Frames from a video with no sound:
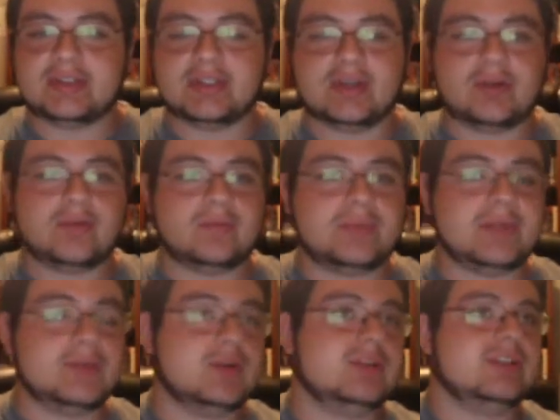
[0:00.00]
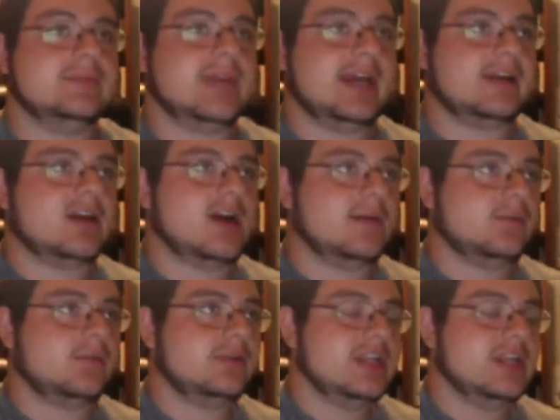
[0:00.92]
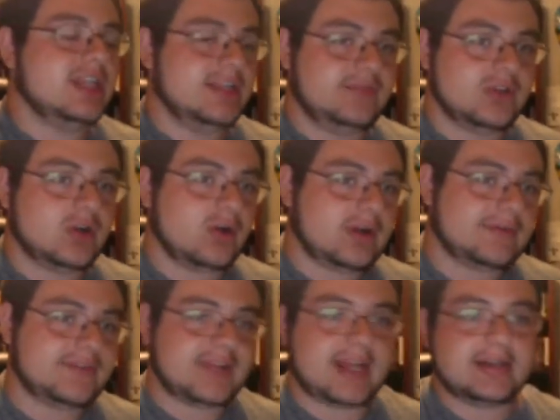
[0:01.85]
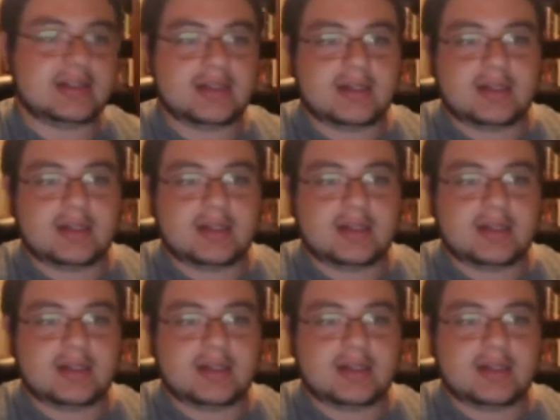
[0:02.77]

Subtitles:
be boosted back up if you're going for that